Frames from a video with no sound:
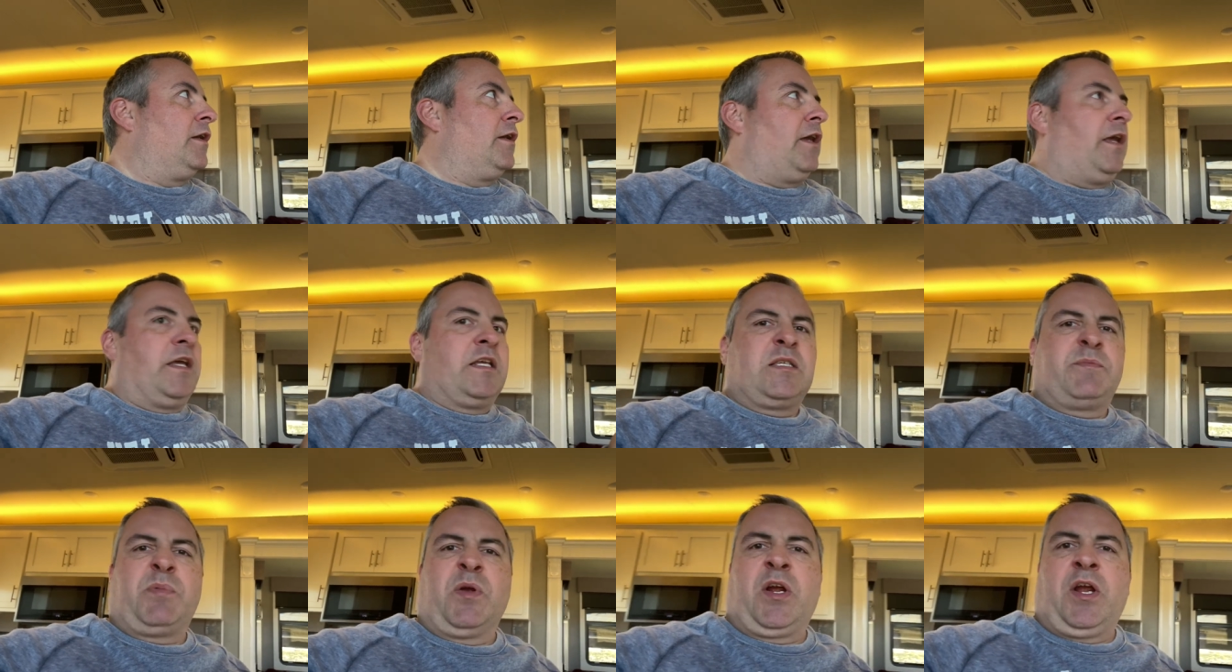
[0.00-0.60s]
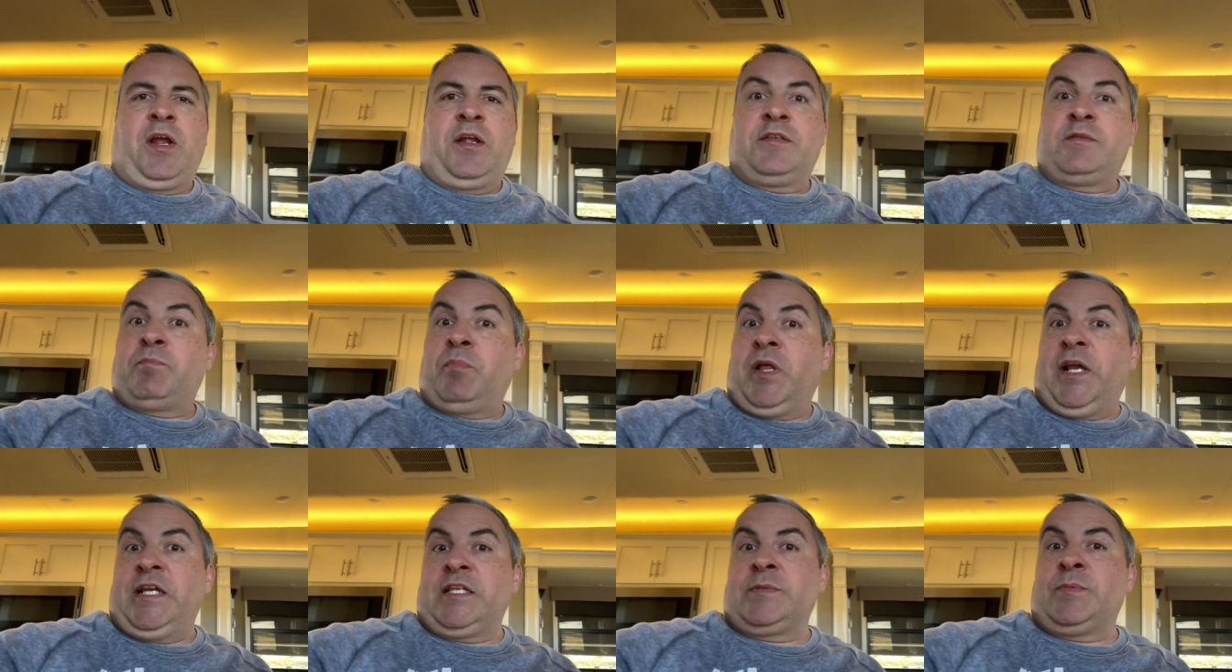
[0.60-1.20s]
experience,
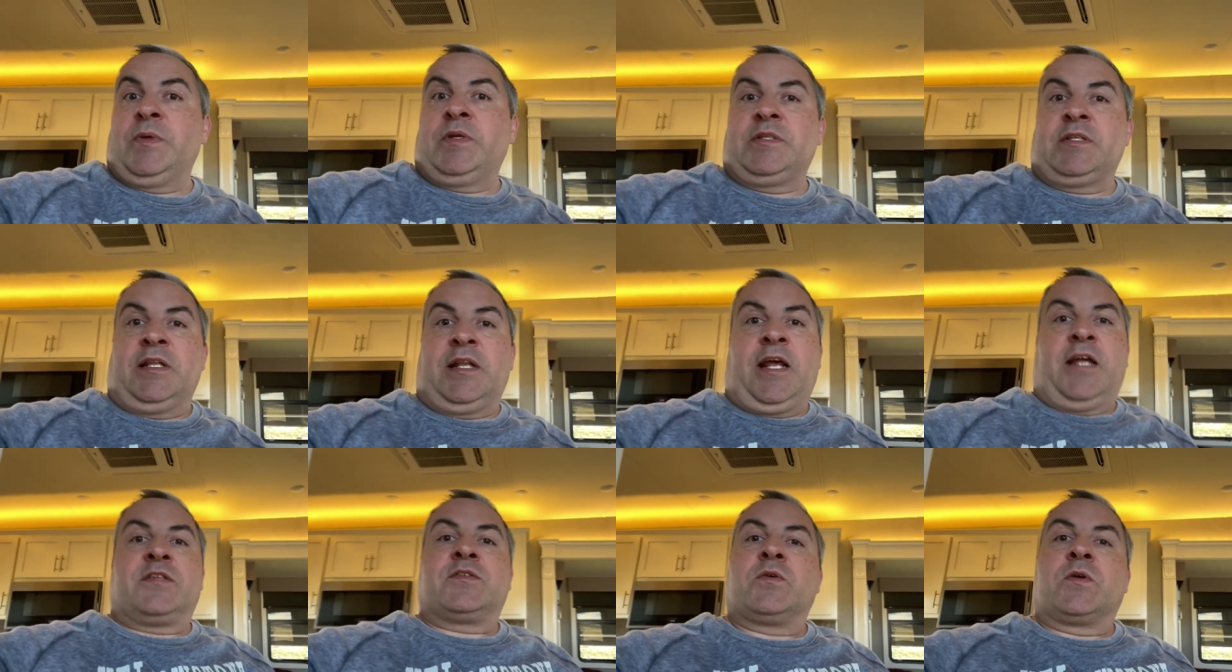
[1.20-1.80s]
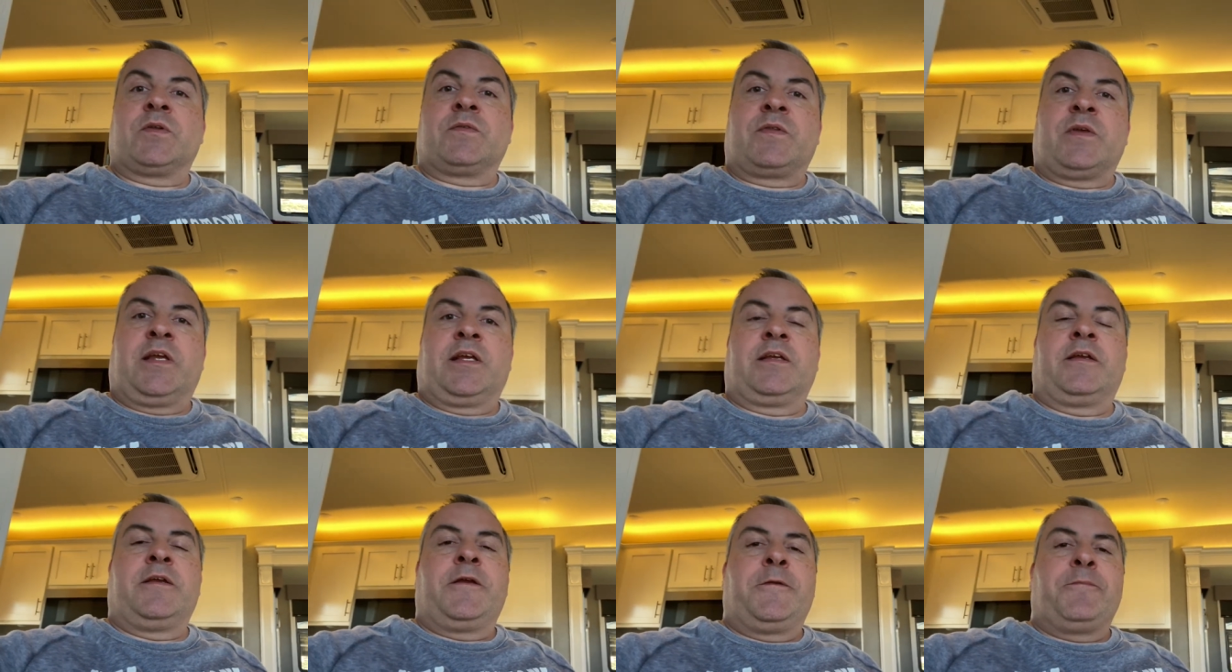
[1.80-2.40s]
placement, and that sort of
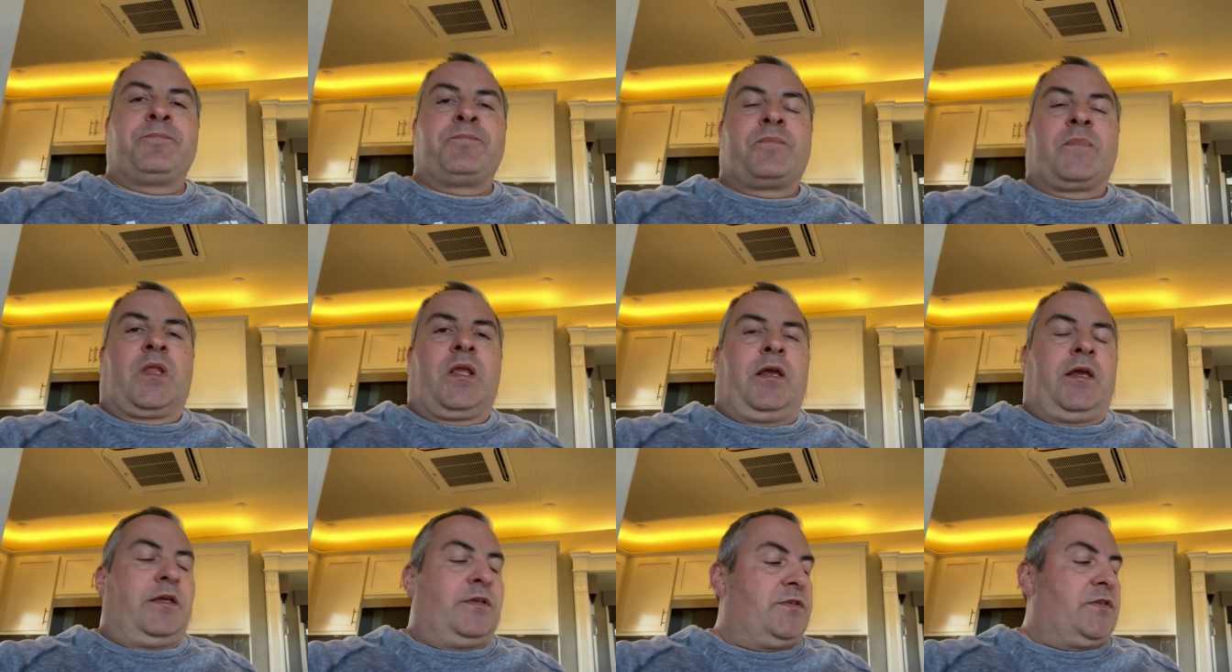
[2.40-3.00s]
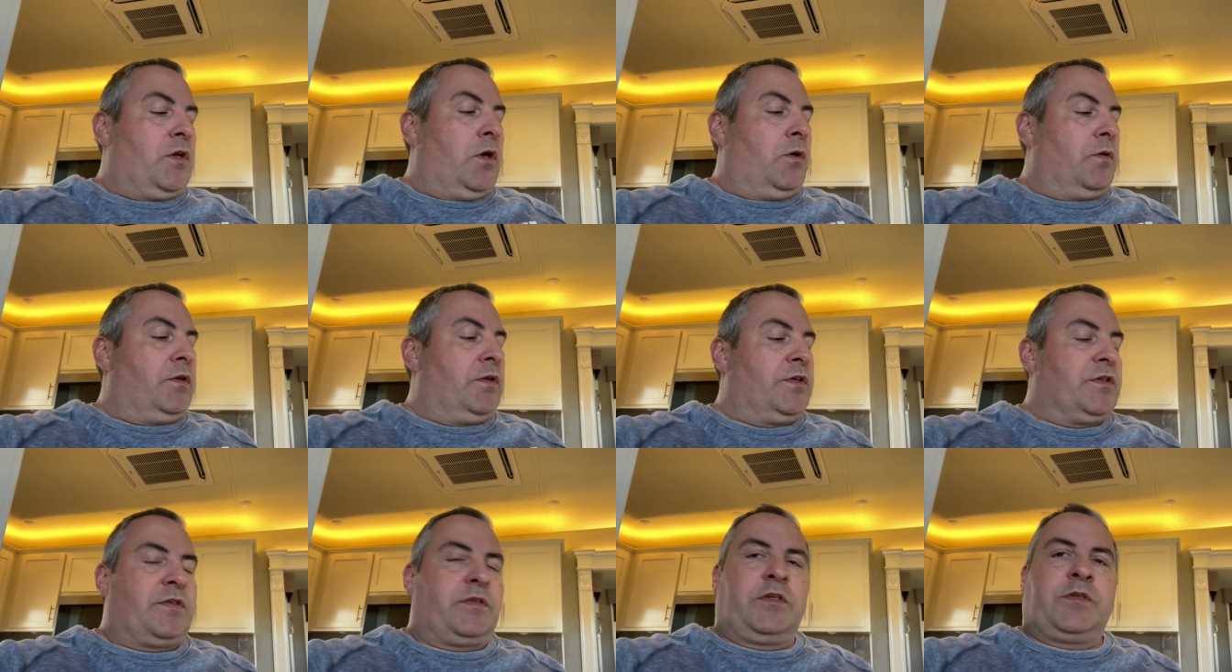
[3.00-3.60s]
thing so
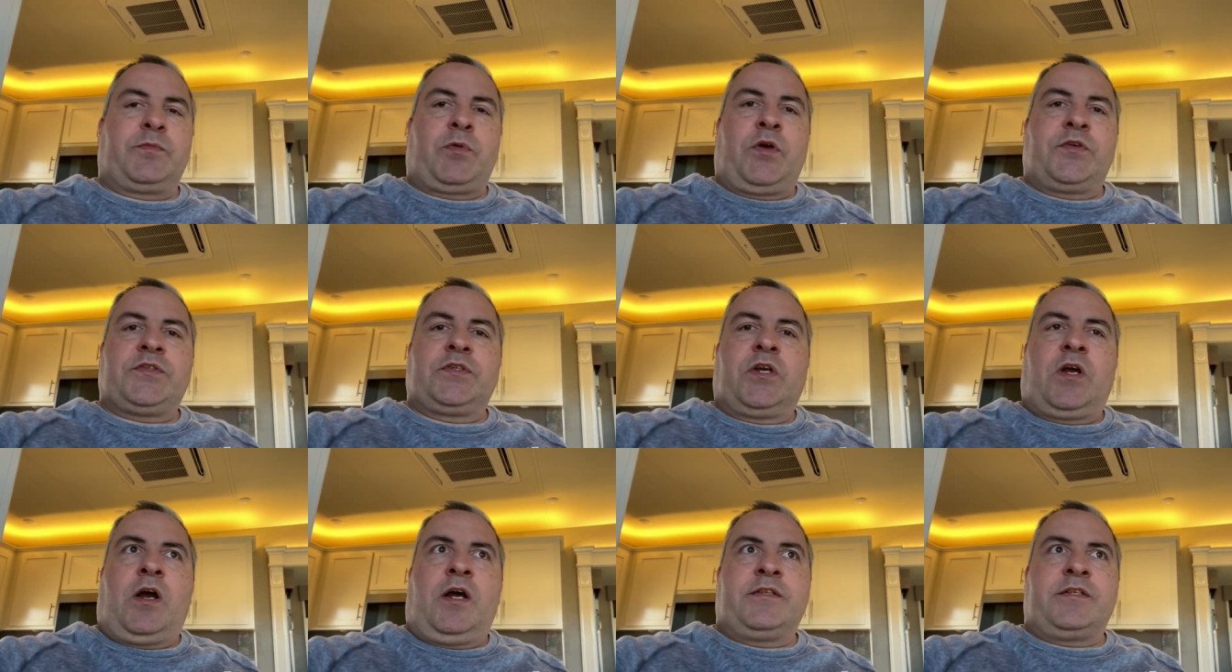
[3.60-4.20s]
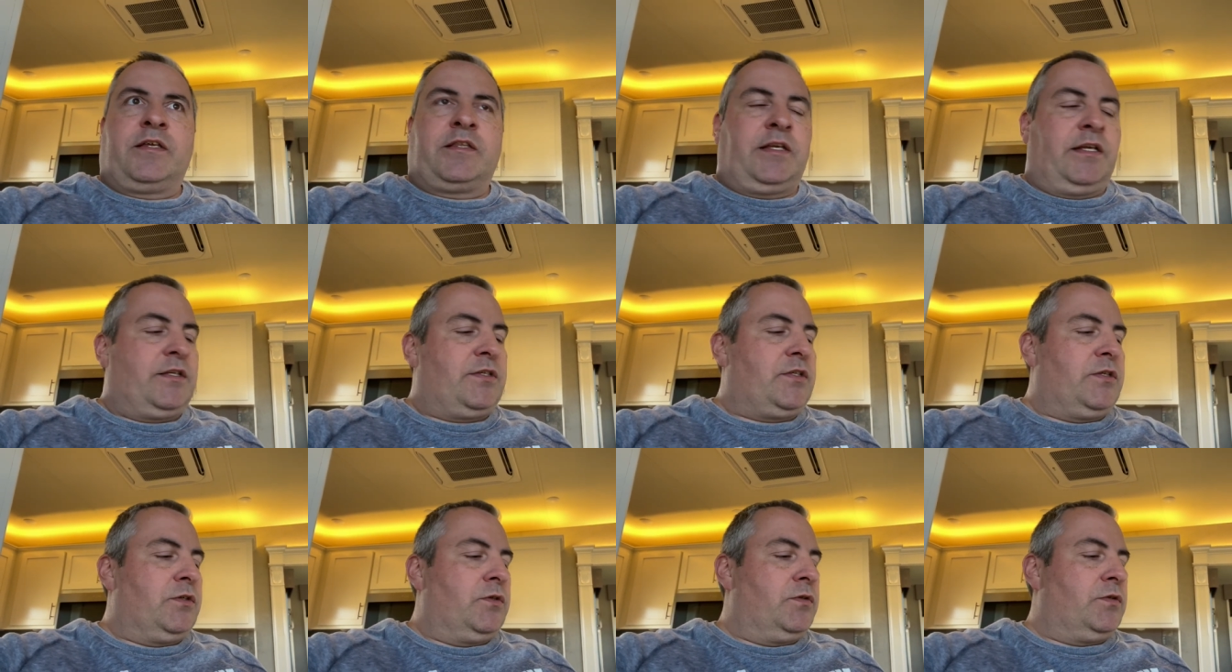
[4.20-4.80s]
there's there's pros and cons I think
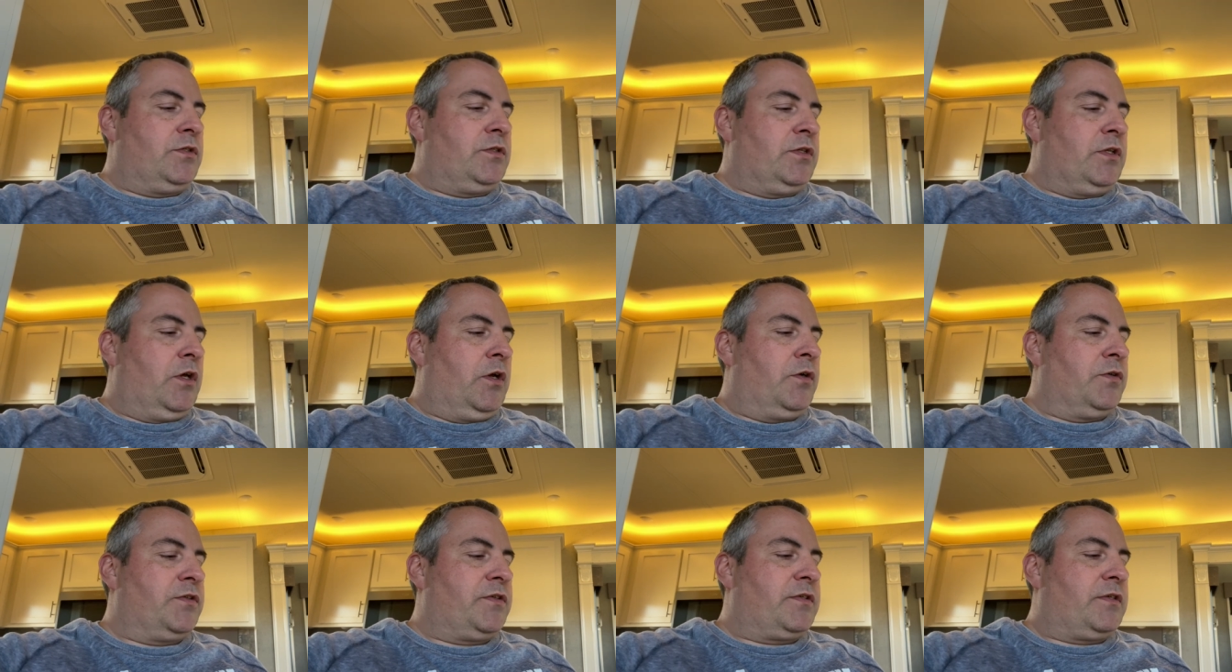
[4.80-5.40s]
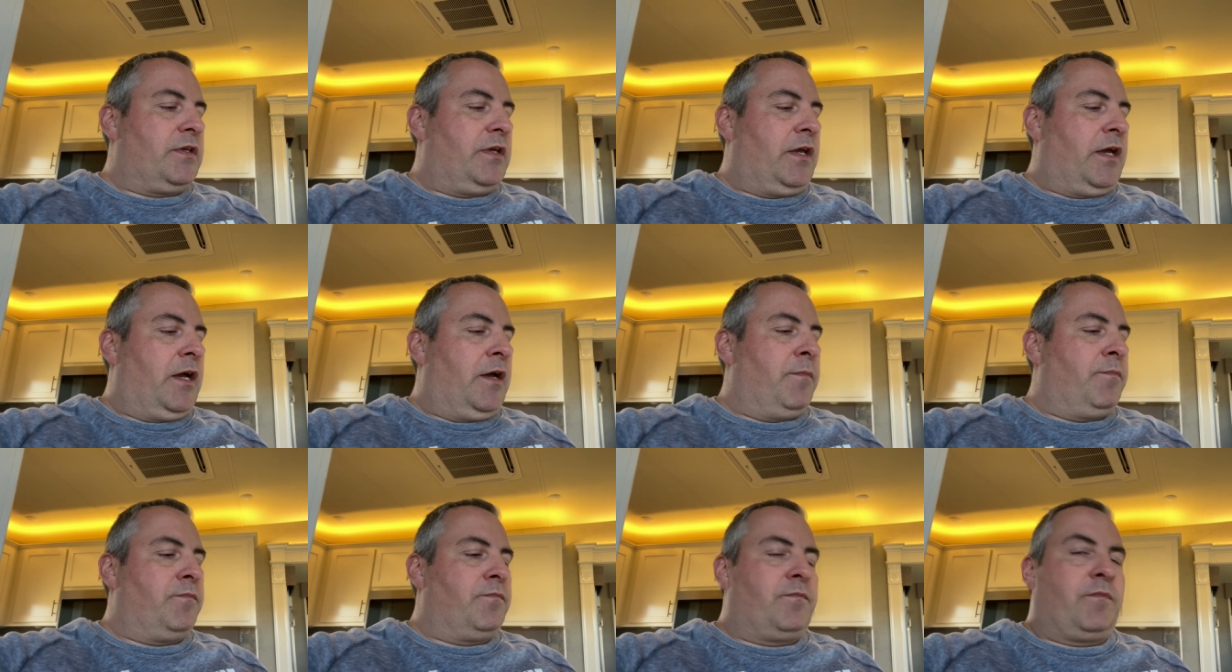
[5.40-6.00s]
to to those.
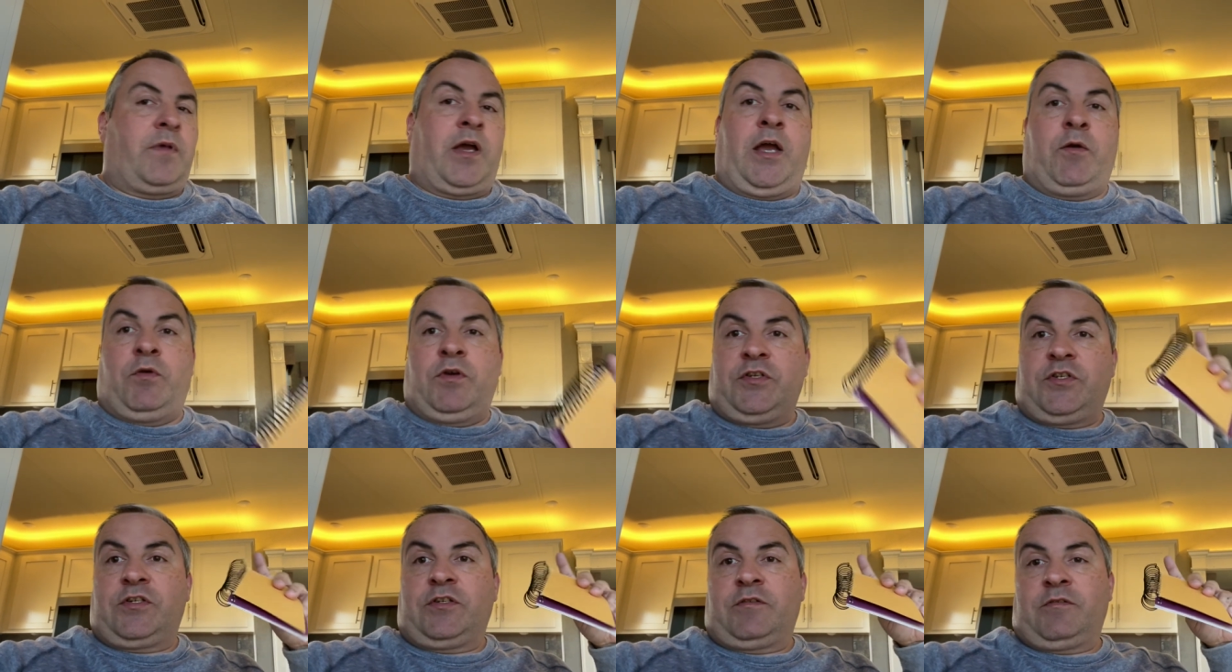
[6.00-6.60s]
Um, I wish,